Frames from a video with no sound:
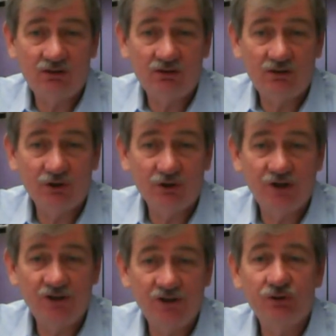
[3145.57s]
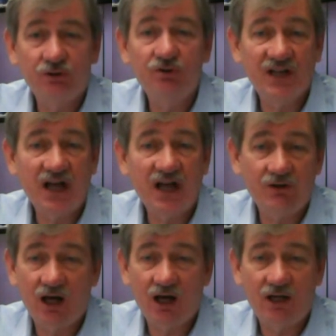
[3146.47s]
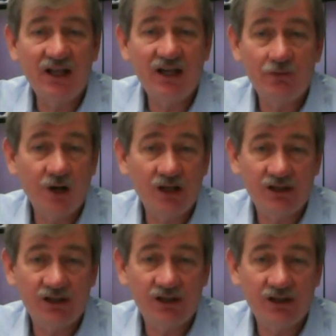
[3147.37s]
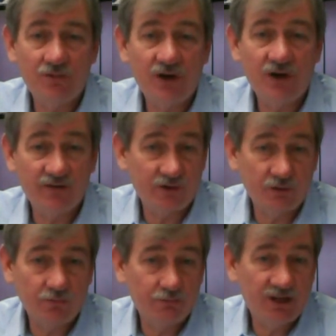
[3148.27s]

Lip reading: you're going to lose out on any rankings you might have ever